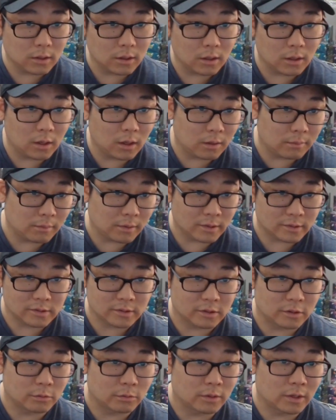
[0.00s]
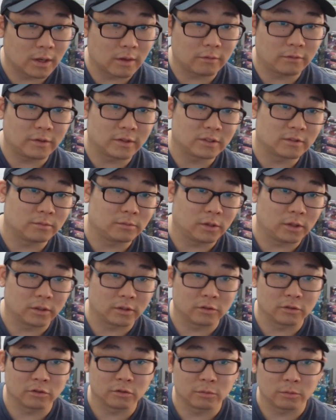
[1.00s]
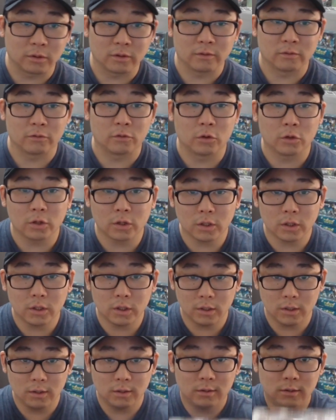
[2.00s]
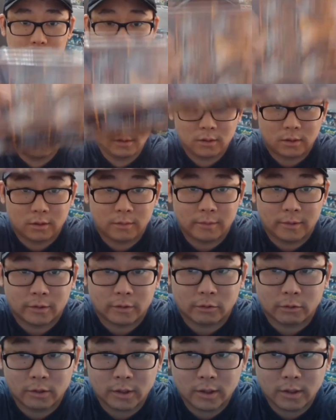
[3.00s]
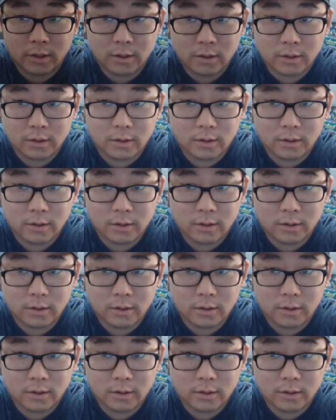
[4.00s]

Um, also, we got Flesh and Blood, Crucible of War, limit three,